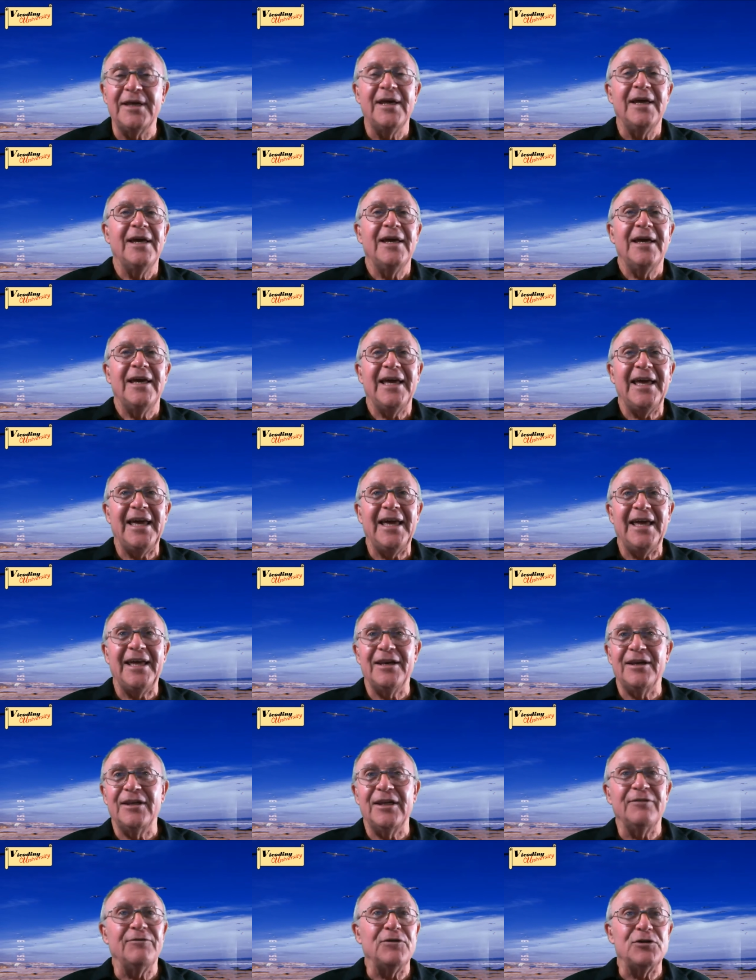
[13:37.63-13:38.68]
and
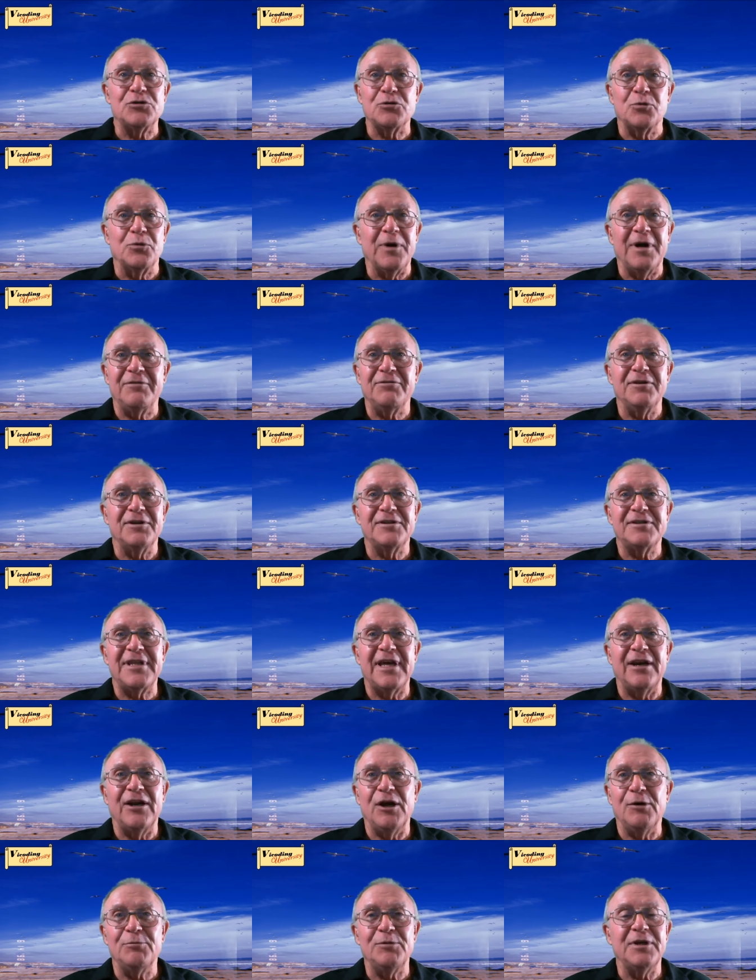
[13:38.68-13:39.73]
if it's a reference, that
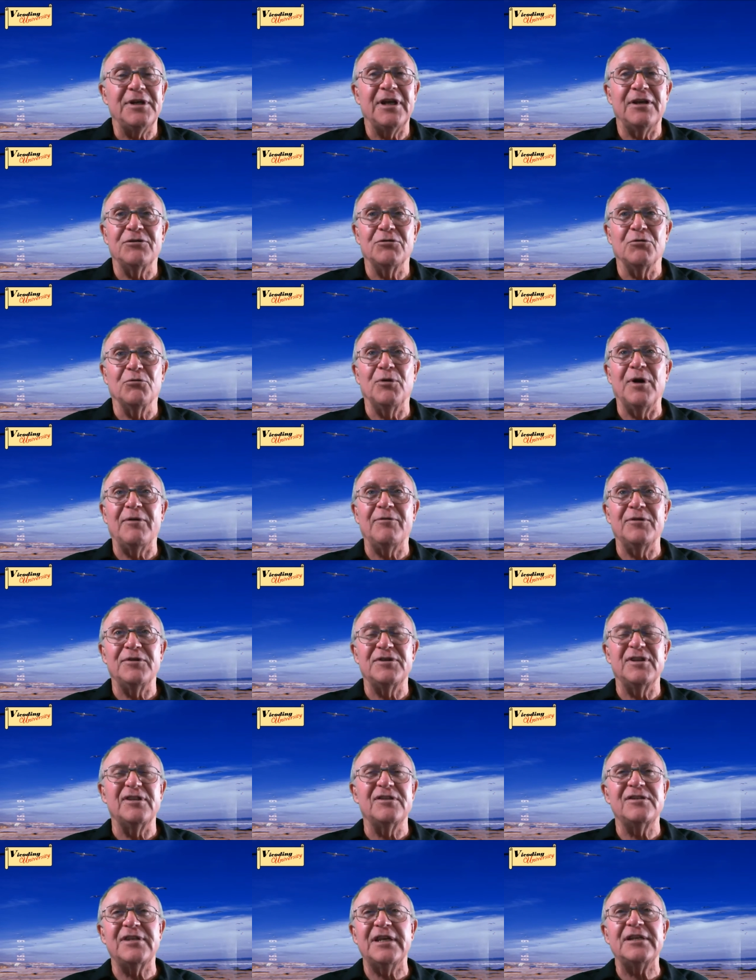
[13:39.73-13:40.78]
object has a reference, and
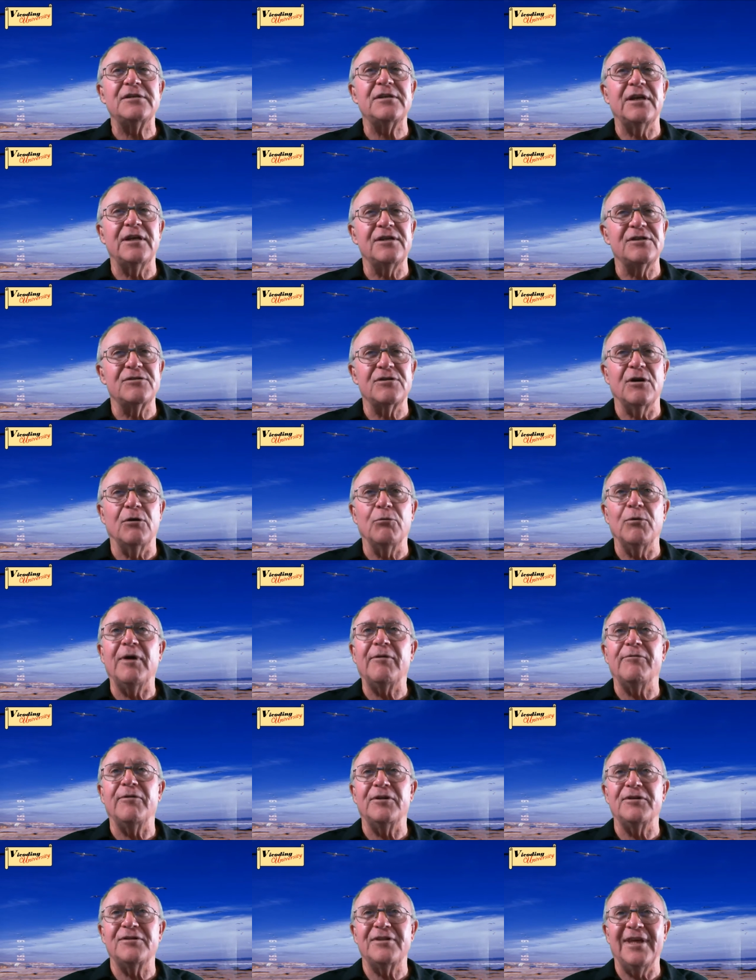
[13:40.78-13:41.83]
since it's a reference
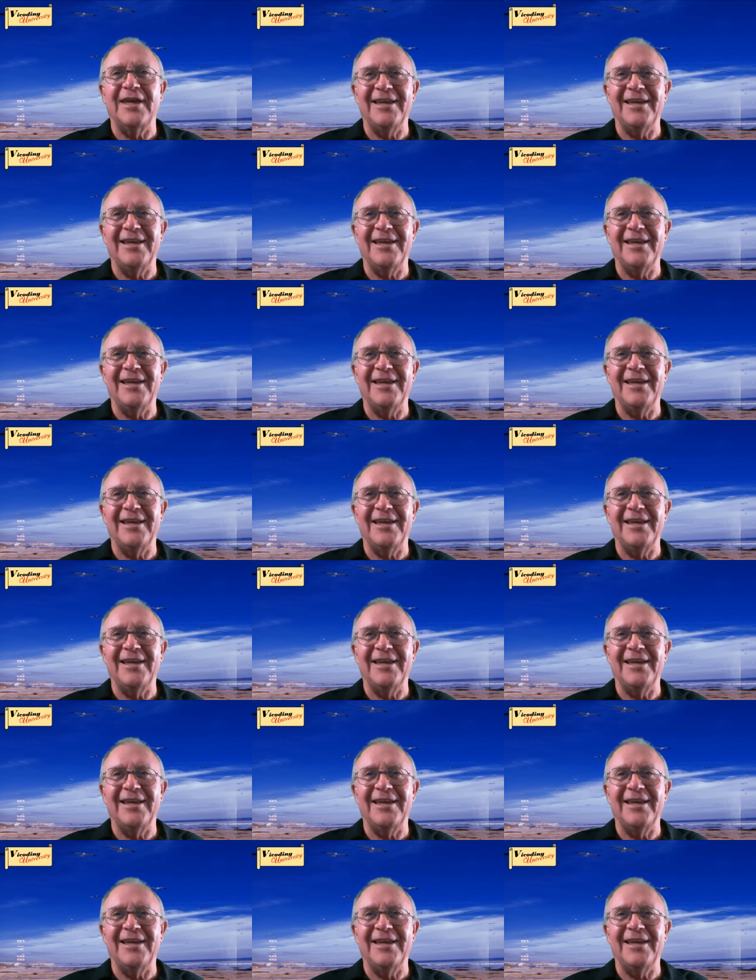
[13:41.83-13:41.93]
thing.